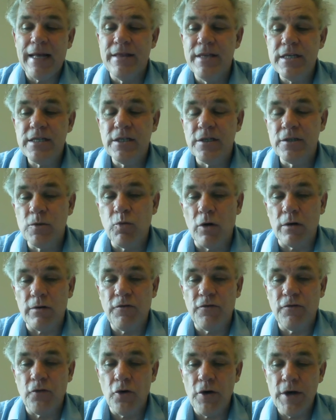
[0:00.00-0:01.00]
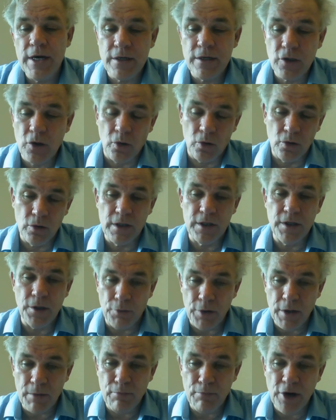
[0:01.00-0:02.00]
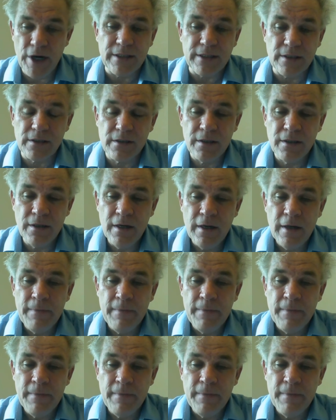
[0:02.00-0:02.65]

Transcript: And this is what Freud called the repressed.